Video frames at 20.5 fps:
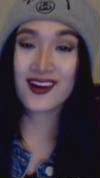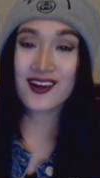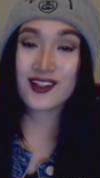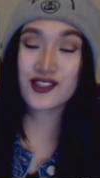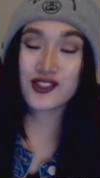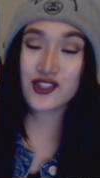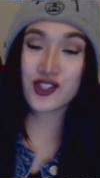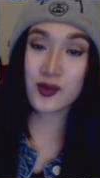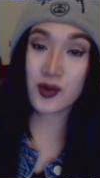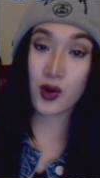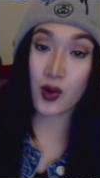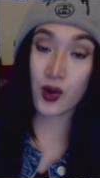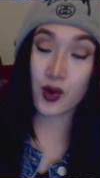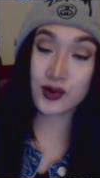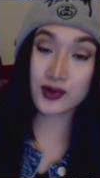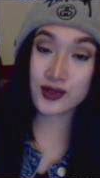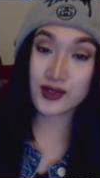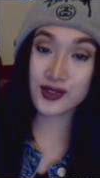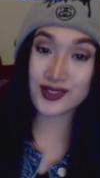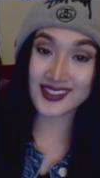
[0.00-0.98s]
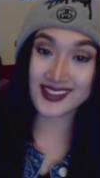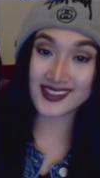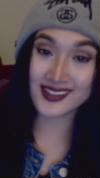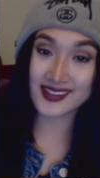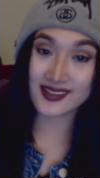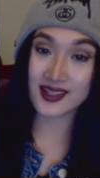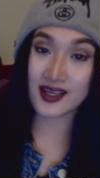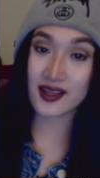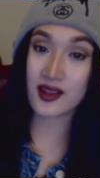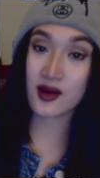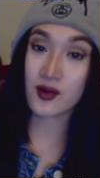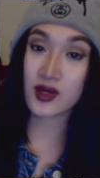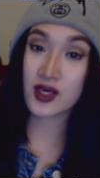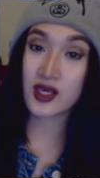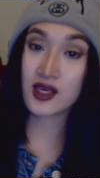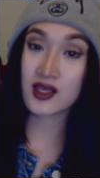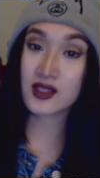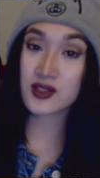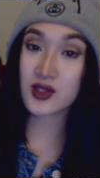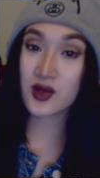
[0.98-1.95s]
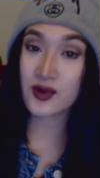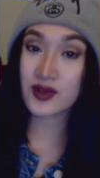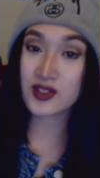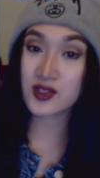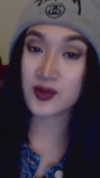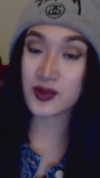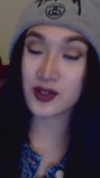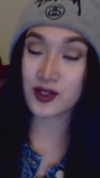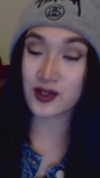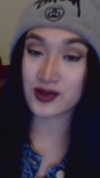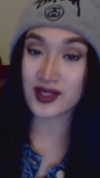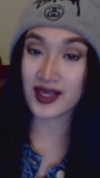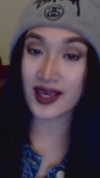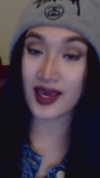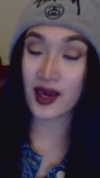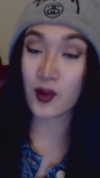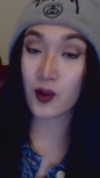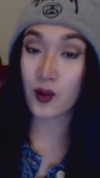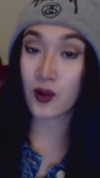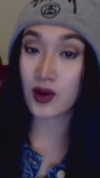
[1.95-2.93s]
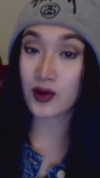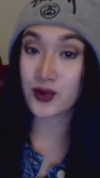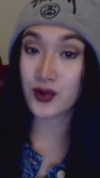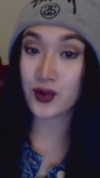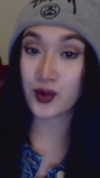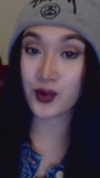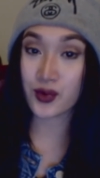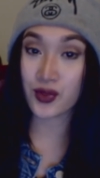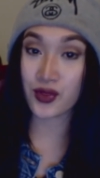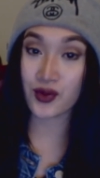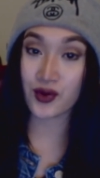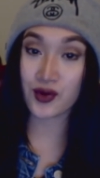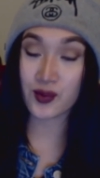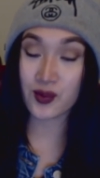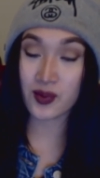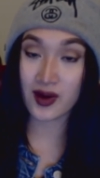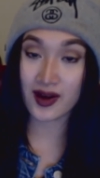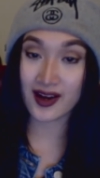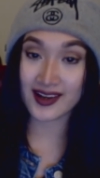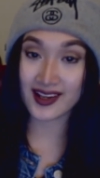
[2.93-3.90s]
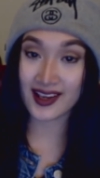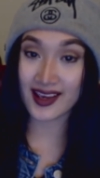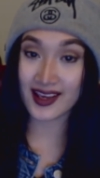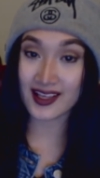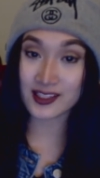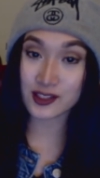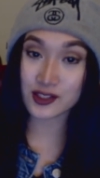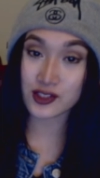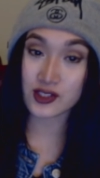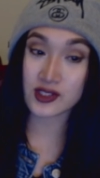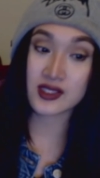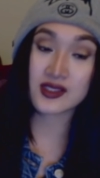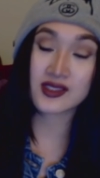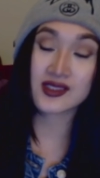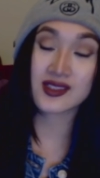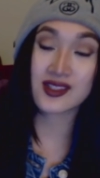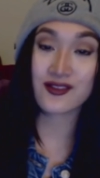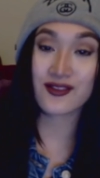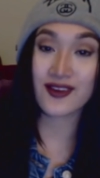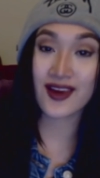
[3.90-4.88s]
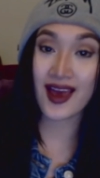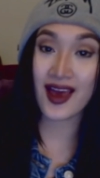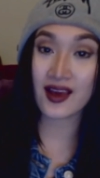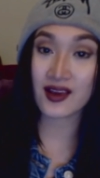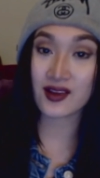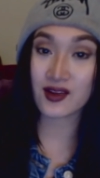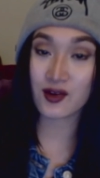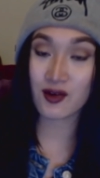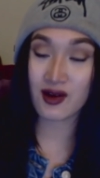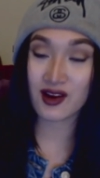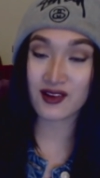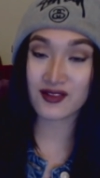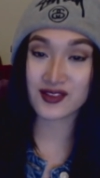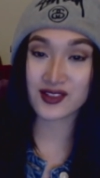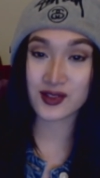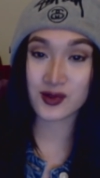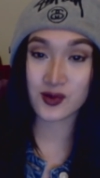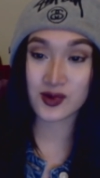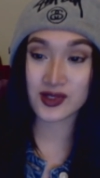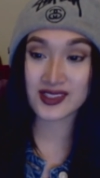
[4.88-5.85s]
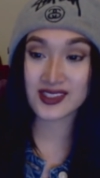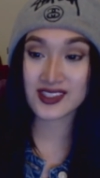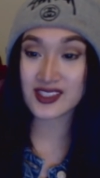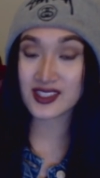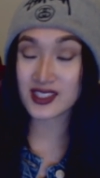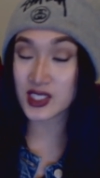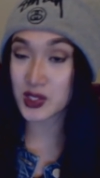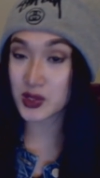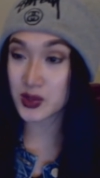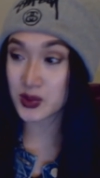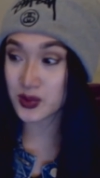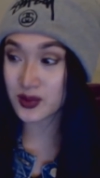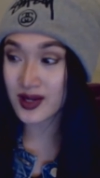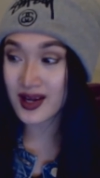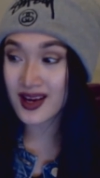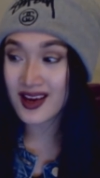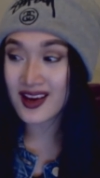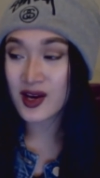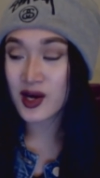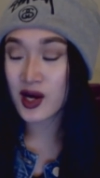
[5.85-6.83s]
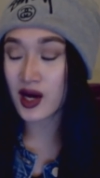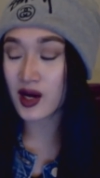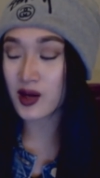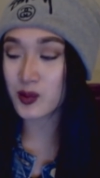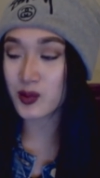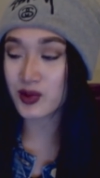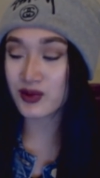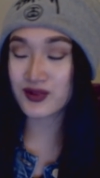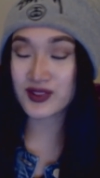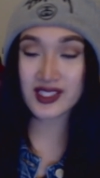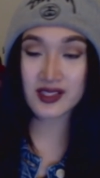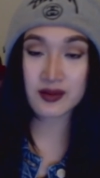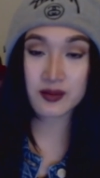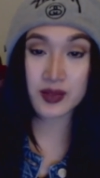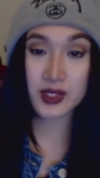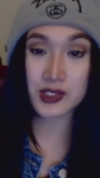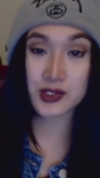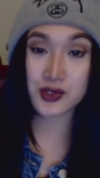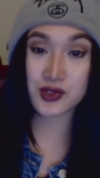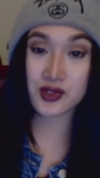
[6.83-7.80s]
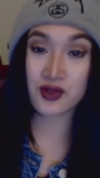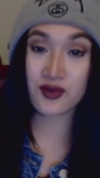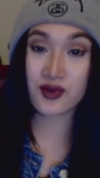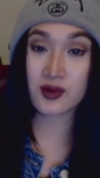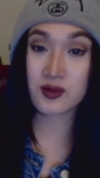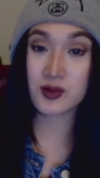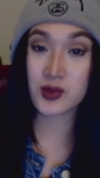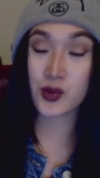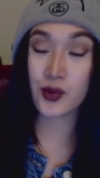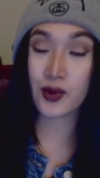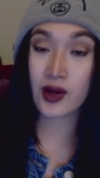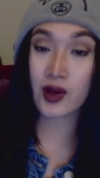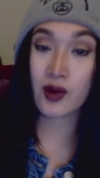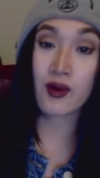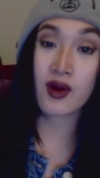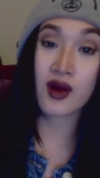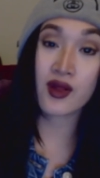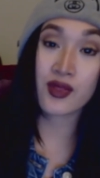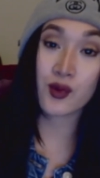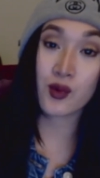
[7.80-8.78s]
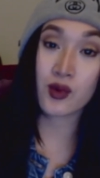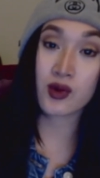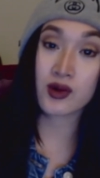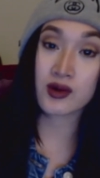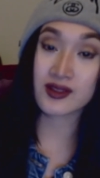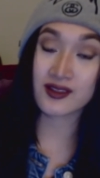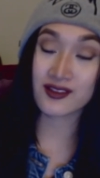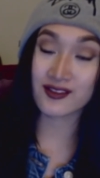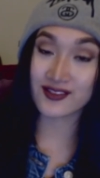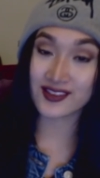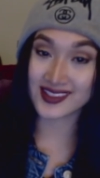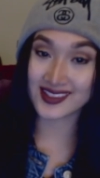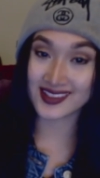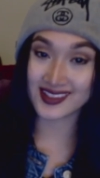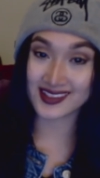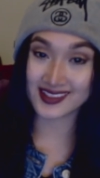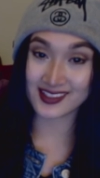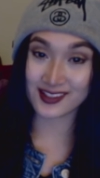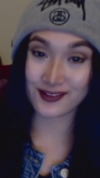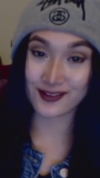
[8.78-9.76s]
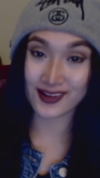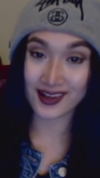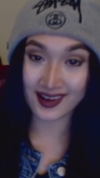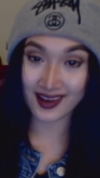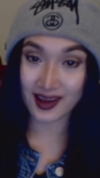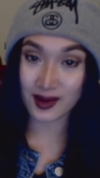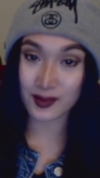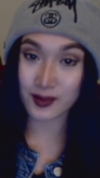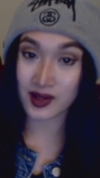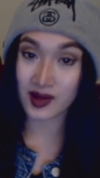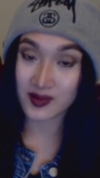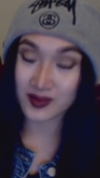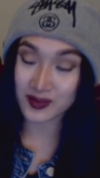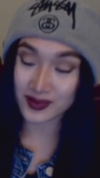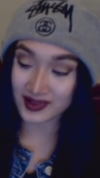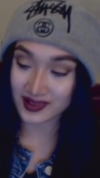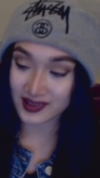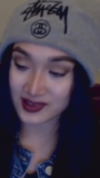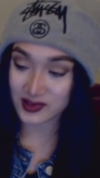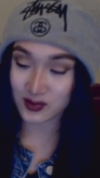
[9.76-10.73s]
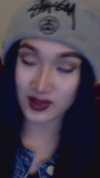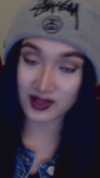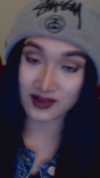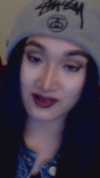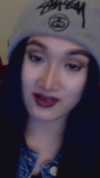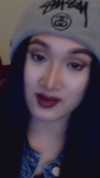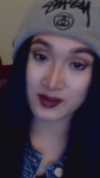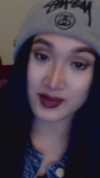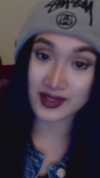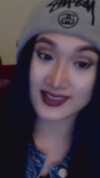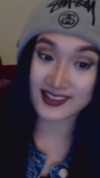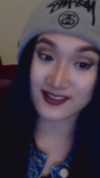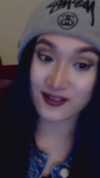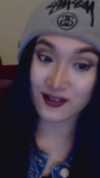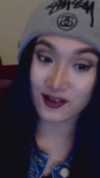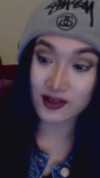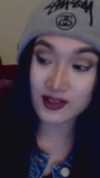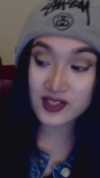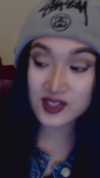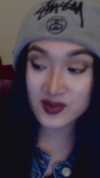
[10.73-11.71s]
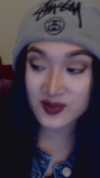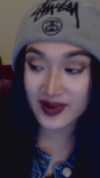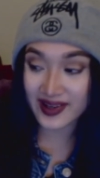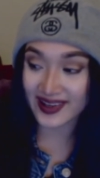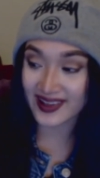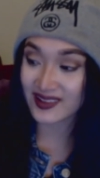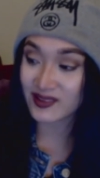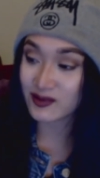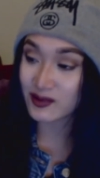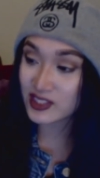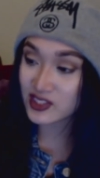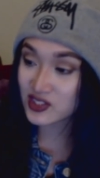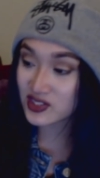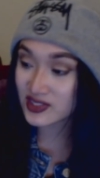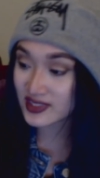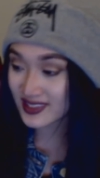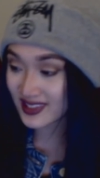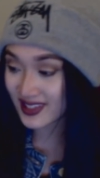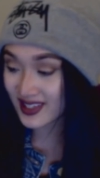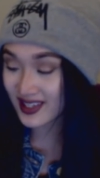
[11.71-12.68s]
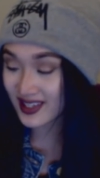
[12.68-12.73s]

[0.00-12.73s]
Kojima also did say that he is going to be using a well-known third-party engine instead of a handcrafted one. So um, we've seen pictures of him touring around the world and visiting different game companies. One of them is Frostbite, which